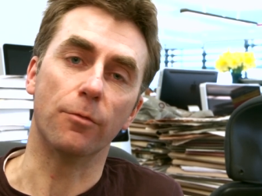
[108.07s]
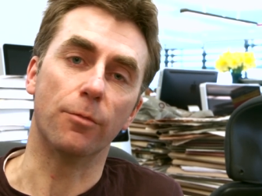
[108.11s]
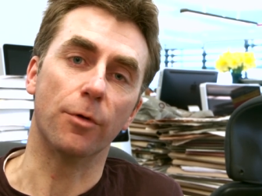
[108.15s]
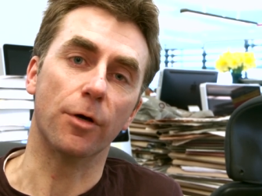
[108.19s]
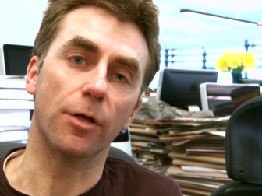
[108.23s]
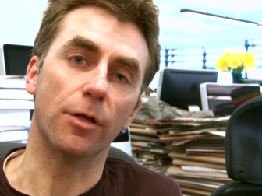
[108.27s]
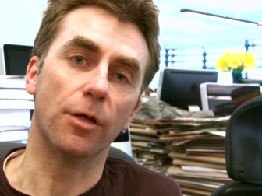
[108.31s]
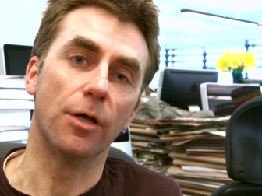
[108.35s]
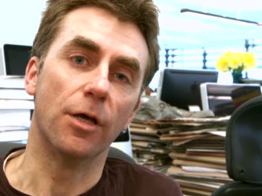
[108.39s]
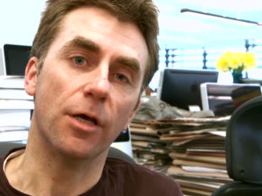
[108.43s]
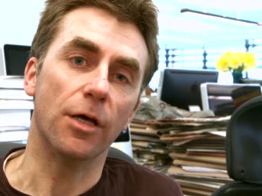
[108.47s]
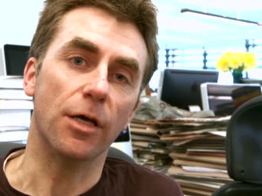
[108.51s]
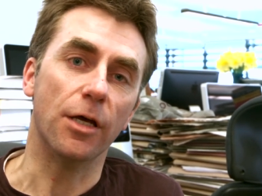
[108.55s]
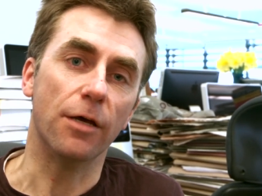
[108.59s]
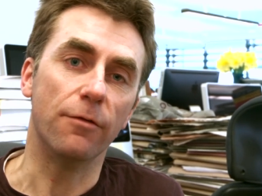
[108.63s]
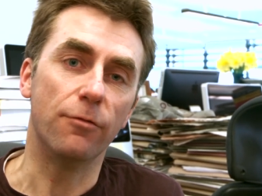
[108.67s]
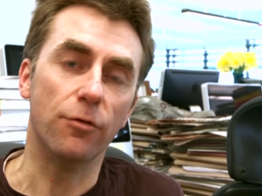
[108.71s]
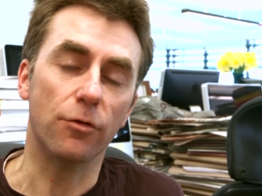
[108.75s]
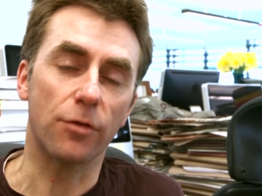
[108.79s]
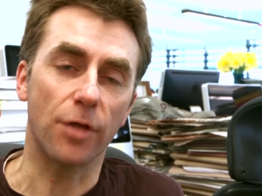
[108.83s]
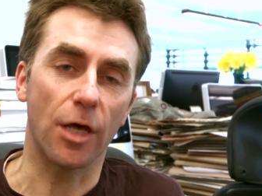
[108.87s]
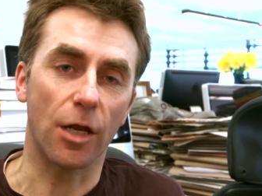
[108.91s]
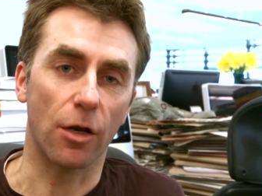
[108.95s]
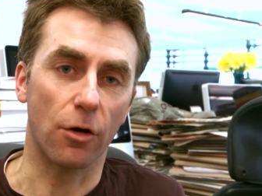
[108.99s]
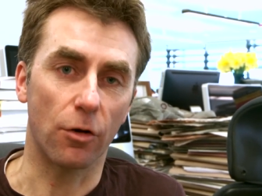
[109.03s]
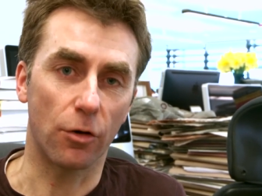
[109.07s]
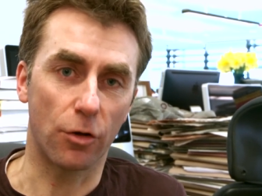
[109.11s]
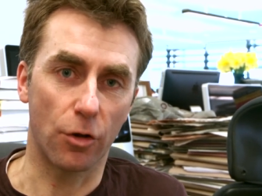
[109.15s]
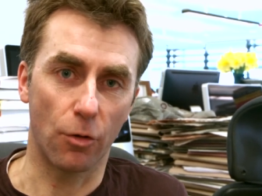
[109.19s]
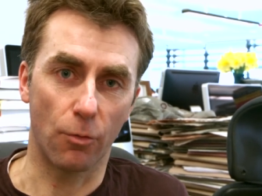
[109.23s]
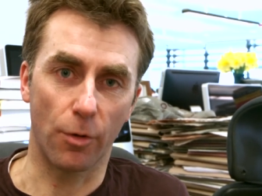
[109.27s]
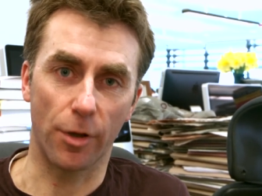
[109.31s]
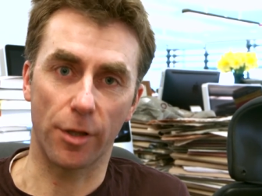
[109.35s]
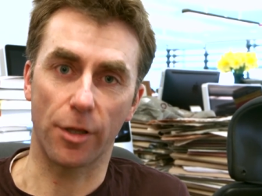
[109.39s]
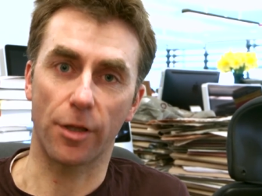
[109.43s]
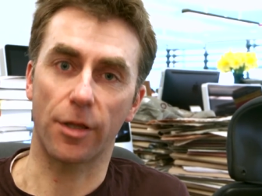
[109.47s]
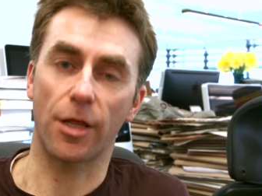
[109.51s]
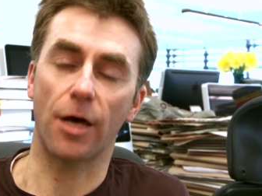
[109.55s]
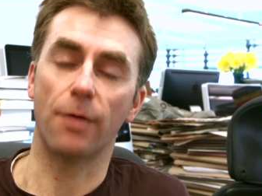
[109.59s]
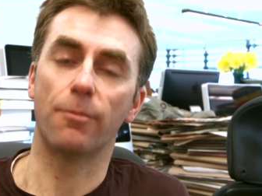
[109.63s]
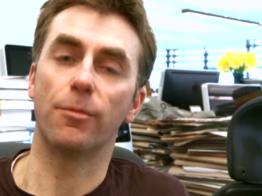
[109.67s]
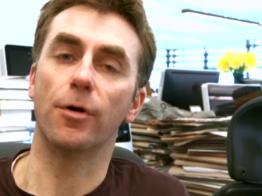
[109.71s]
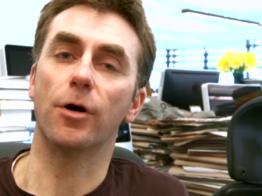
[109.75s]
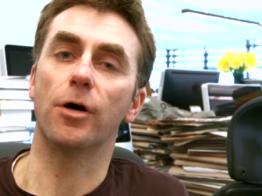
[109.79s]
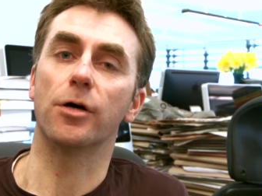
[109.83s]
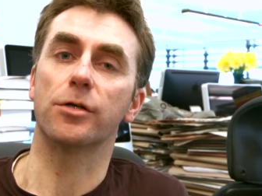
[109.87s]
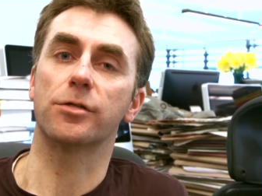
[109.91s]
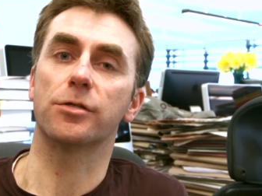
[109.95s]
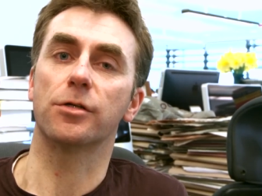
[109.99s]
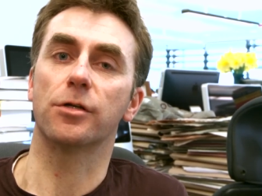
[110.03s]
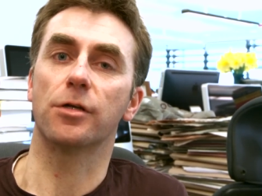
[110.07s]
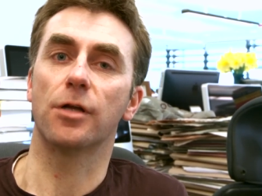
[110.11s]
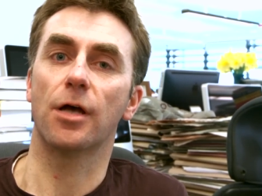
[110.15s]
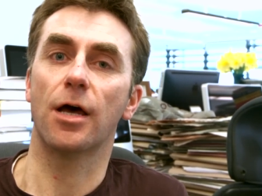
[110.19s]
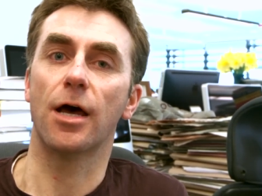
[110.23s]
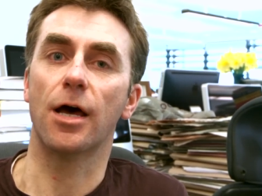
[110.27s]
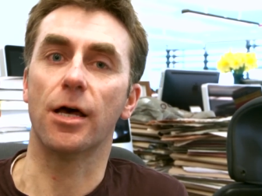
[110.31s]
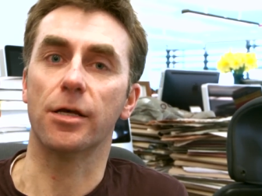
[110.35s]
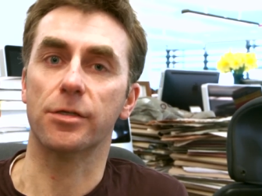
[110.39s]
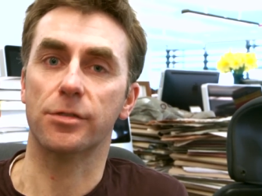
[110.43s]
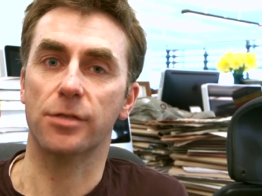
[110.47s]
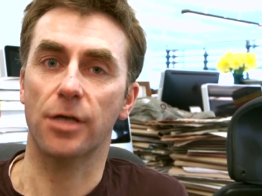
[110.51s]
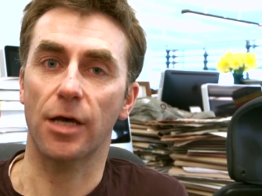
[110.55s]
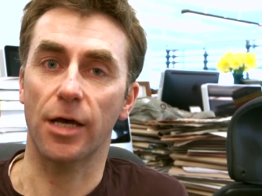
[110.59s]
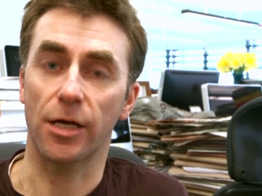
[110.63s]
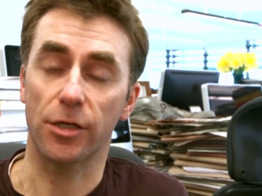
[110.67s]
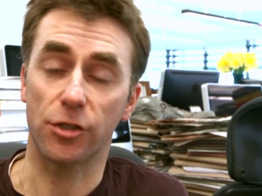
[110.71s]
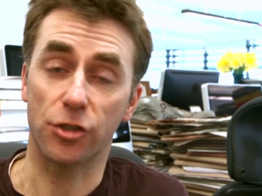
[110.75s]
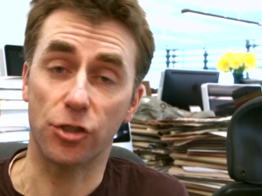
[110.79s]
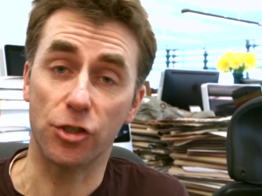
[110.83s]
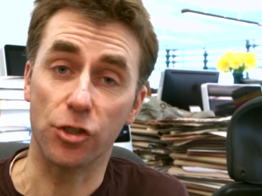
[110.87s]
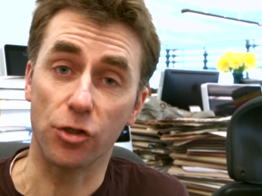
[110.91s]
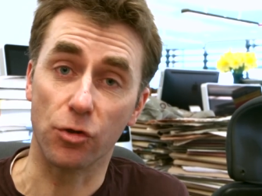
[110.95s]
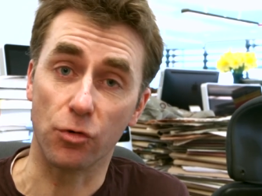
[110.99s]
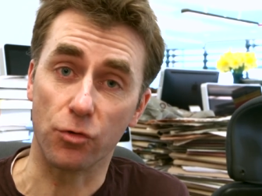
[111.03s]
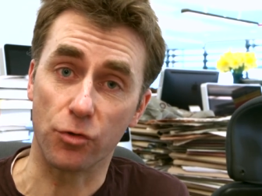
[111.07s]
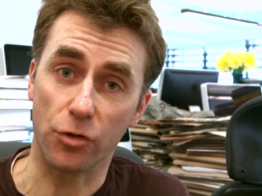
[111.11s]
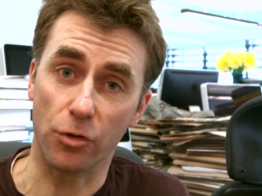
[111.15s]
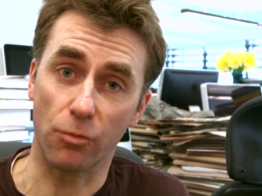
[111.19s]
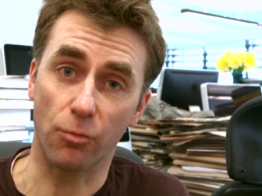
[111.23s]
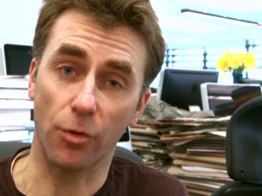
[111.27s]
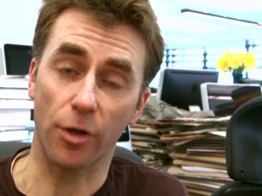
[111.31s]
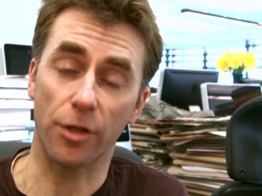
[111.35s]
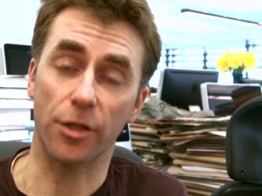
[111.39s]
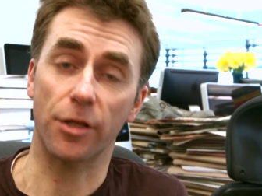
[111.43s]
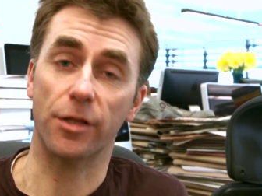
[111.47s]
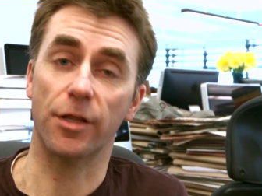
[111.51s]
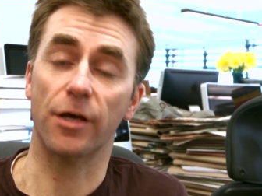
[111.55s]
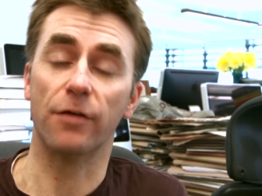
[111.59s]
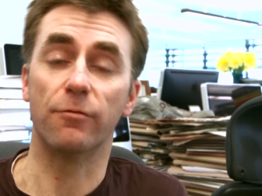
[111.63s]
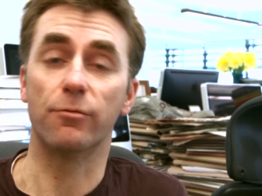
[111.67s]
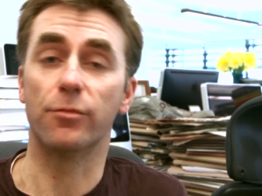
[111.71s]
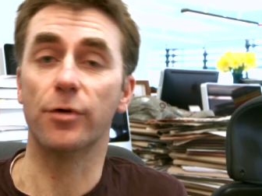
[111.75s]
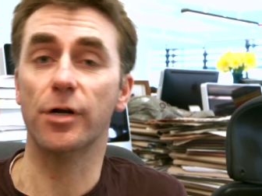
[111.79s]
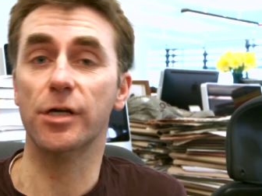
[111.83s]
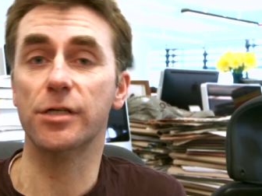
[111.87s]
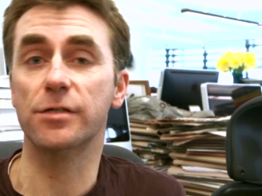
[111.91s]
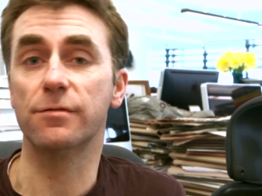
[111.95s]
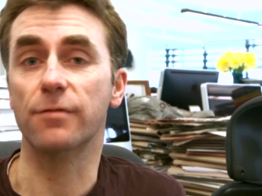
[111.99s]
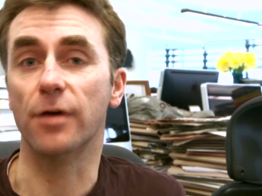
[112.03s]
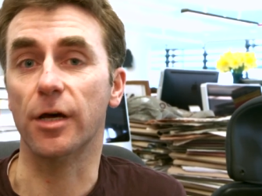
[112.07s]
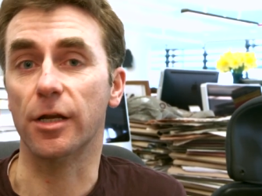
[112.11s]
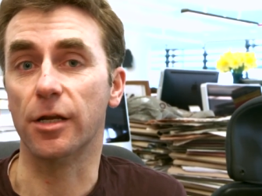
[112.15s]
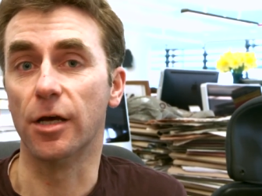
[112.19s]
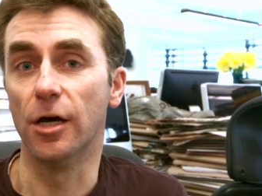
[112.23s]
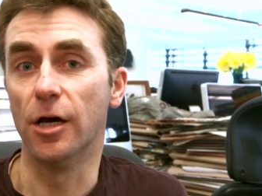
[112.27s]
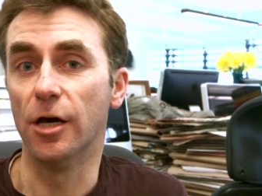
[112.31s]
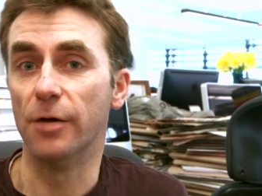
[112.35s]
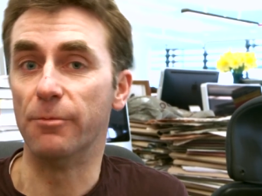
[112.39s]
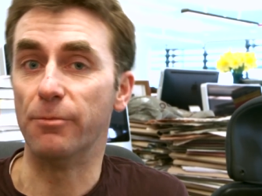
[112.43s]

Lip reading: But if you then look at whether that person has had children, whether they've breastfed,